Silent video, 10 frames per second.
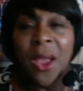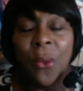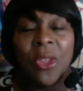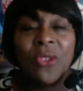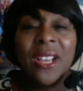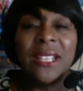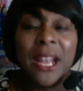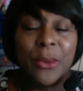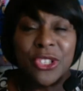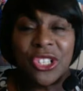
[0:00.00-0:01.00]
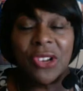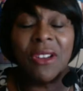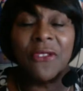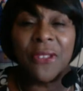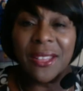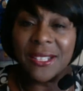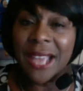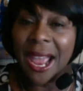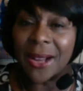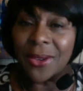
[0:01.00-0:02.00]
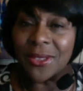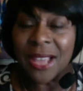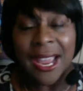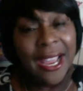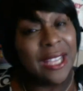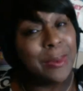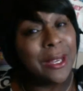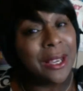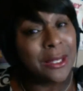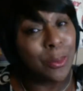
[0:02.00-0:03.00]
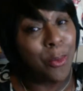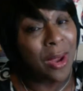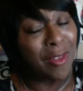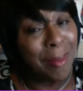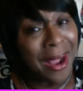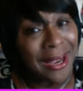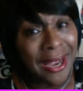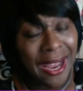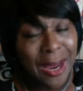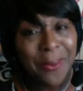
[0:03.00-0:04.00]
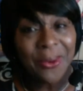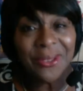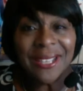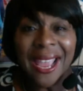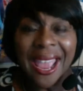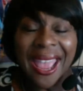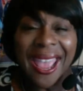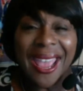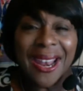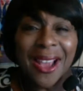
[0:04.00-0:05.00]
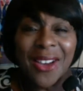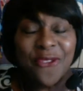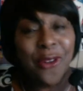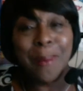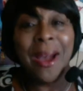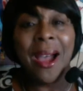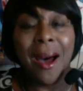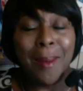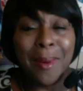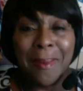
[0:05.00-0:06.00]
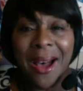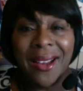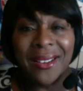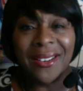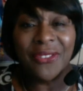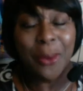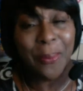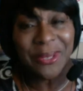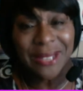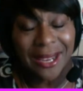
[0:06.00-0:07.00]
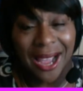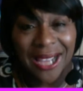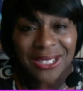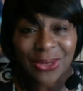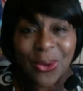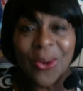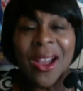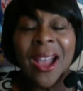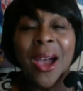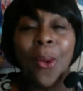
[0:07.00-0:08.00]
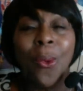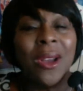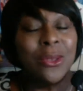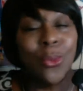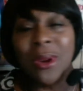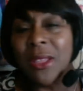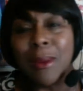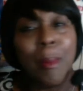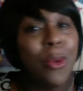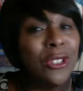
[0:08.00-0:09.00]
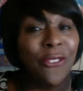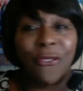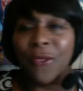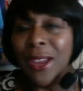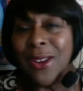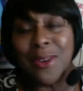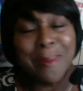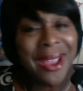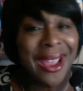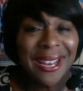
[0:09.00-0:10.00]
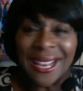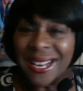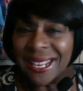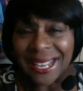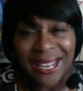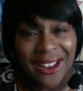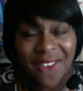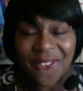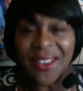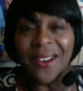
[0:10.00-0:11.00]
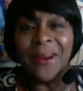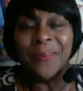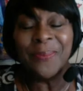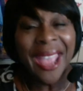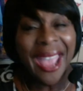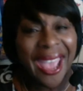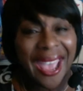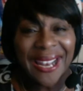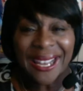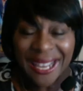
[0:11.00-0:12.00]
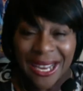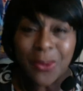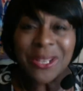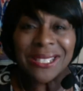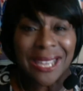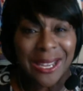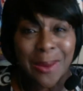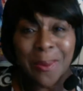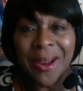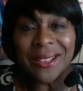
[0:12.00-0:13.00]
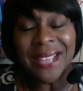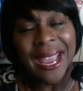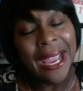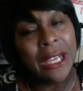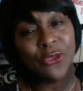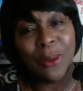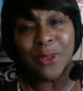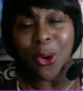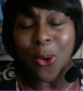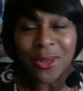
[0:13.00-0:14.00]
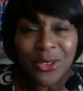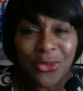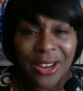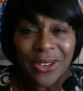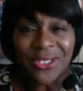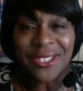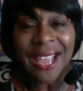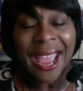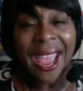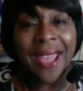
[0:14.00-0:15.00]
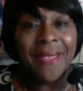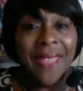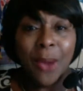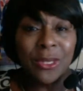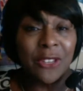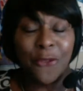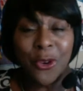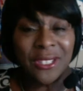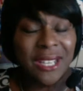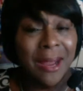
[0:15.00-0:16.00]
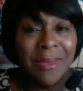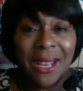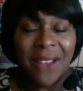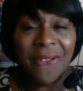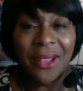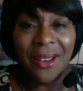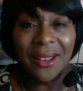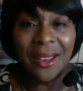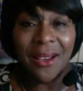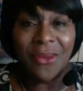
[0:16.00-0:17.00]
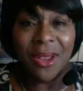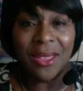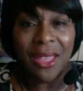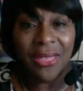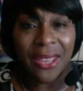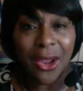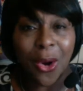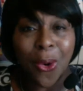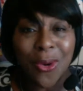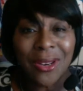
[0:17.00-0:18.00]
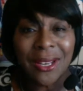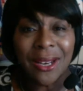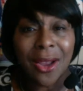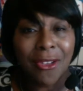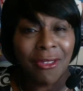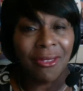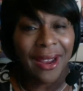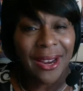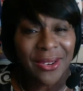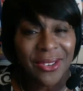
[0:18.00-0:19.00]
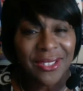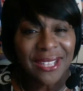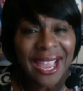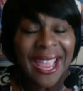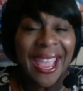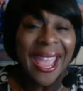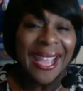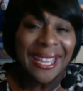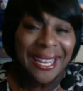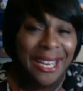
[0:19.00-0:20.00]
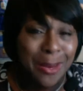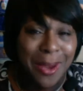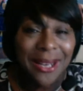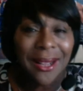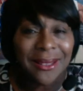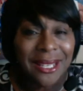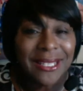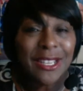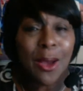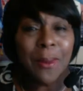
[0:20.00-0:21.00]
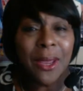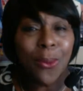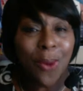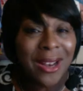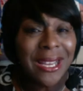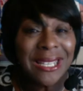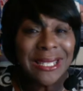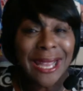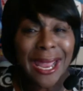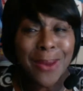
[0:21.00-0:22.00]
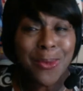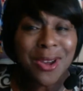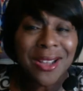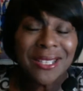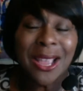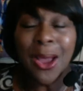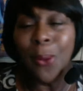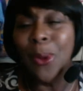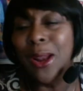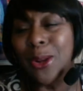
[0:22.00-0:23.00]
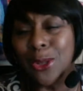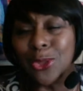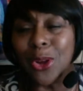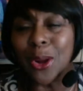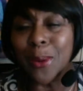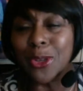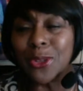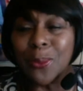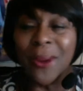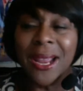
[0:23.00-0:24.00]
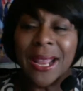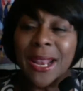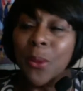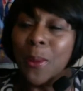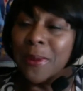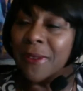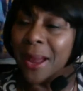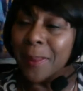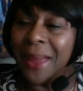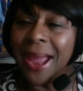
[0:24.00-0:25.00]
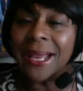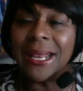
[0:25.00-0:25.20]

Well, the reason they were cheering for the tackles is because one of my neighbors and from my alma mater, from Passaic High School, was one of the most feared men in the NFL. And he was kicking butts. He's from the Oakland Raiders. And that was the first team that I fell in love with, the Oakland Raiders. Can anybody out there tell me what his name was? We're going to go to a commercial break, and then we'll be right back.